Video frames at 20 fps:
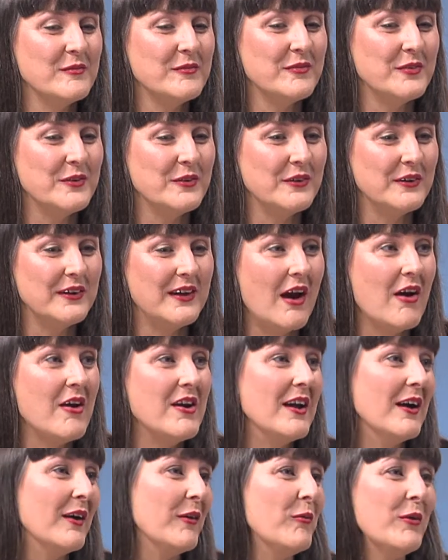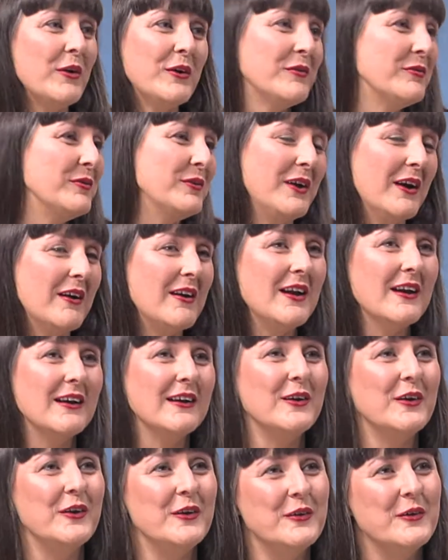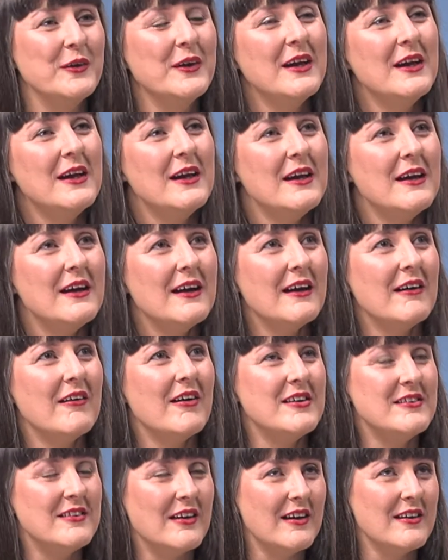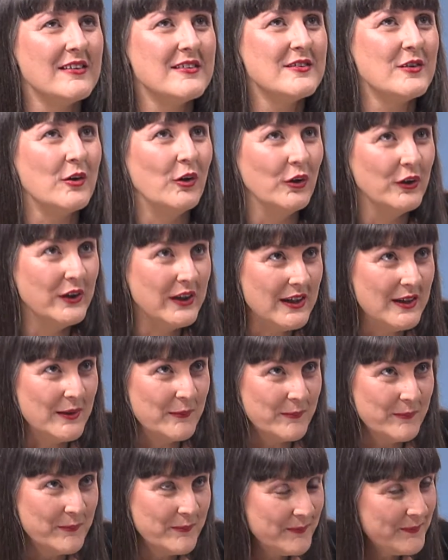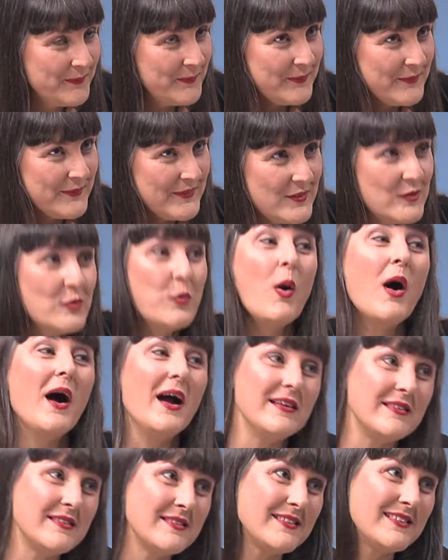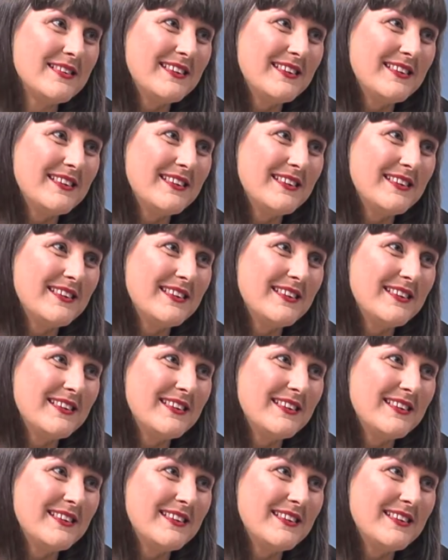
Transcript: for Gary Young, wonderful Gary Young, who I danced on him twice.